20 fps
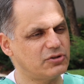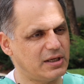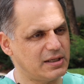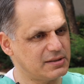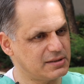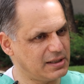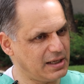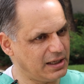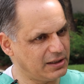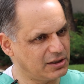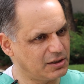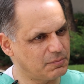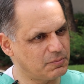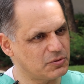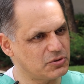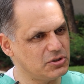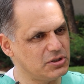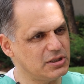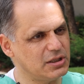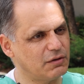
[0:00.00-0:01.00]
transcatheter
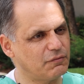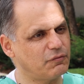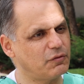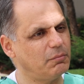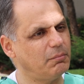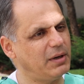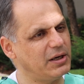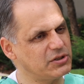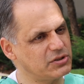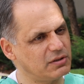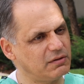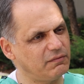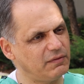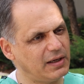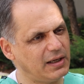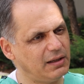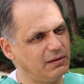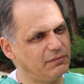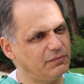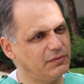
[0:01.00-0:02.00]
procedure for mitral
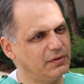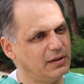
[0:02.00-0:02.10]
valve.